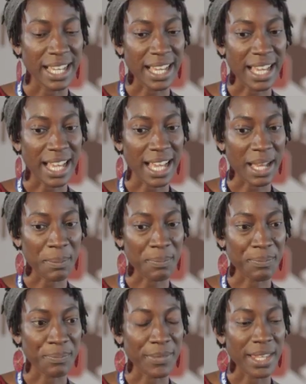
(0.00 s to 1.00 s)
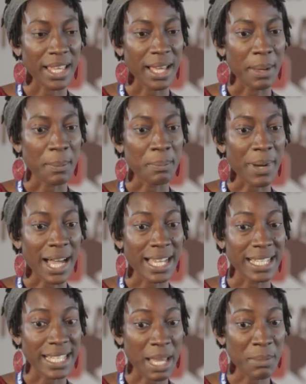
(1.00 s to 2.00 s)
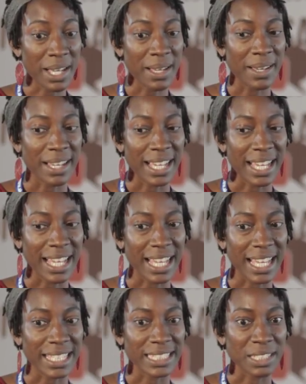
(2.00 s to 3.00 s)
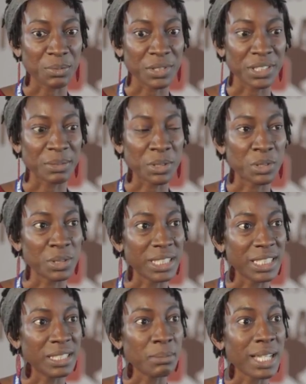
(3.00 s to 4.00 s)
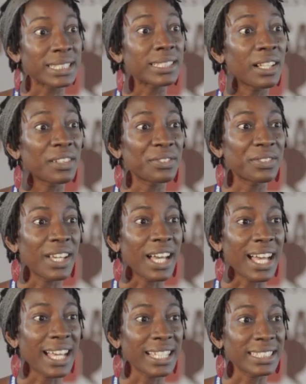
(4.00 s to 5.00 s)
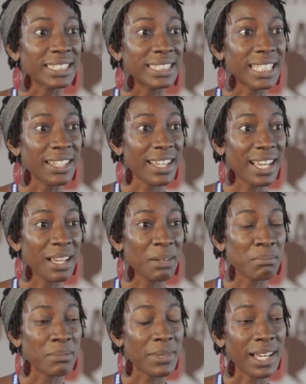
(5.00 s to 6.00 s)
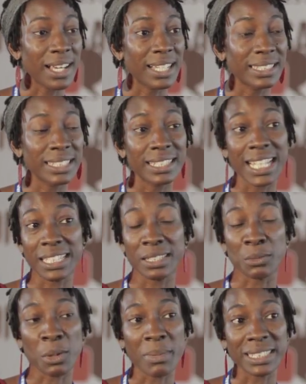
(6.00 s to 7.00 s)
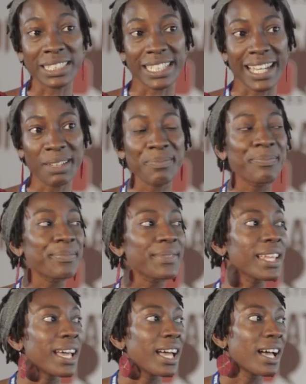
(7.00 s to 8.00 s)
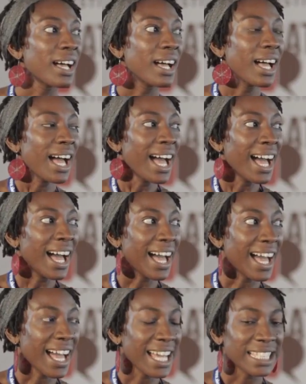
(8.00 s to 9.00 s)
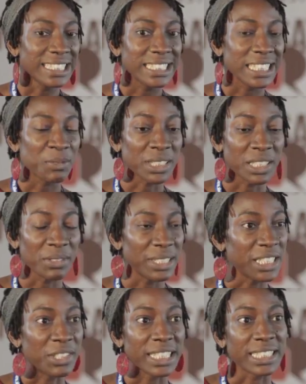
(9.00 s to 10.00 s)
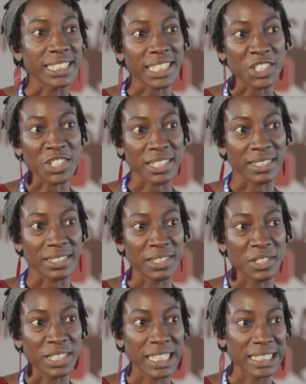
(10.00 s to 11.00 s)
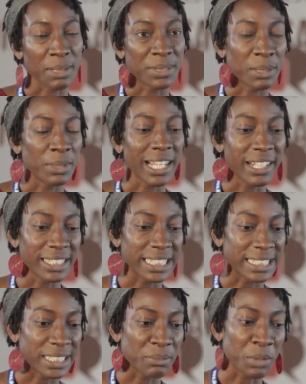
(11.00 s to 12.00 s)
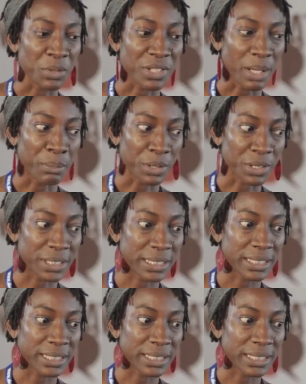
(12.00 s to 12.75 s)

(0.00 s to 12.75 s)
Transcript: by Emma. And it was between myself and Sarah Ladipo Manyika. And it was a really great discussion. You know, there's some similarities in both our books.